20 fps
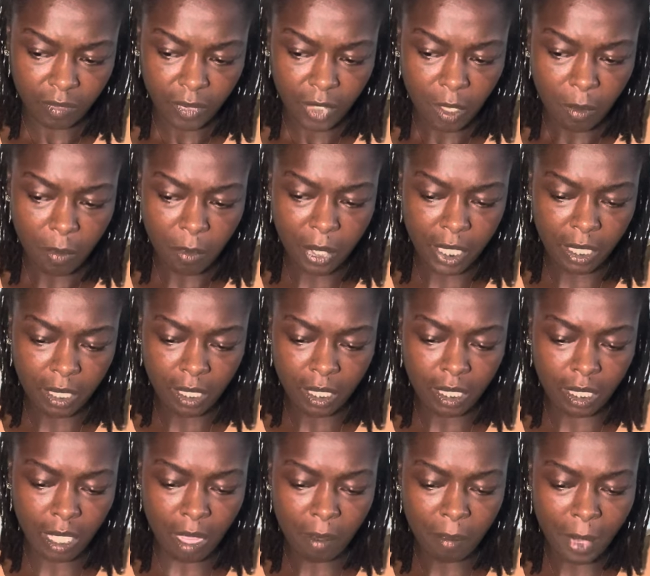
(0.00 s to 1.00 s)
but
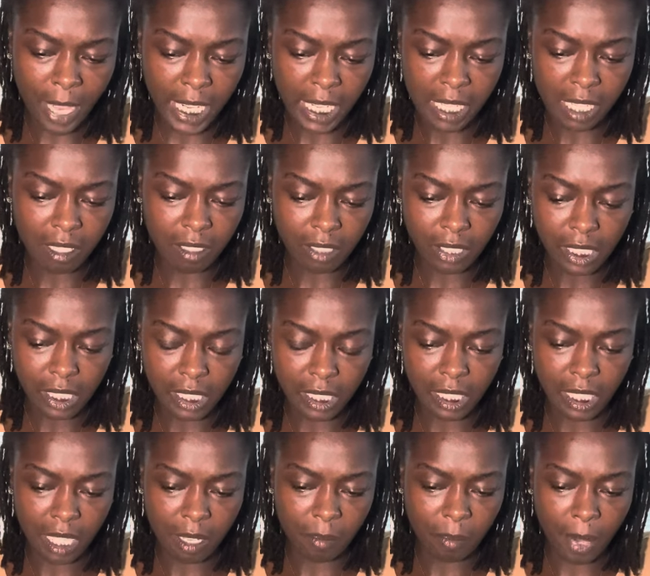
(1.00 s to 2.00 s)
it's somebody else is
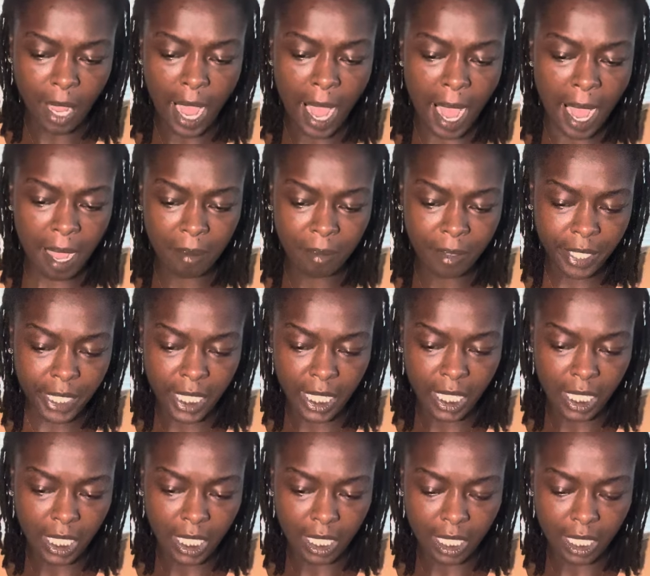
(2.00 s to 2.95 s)
in poverty.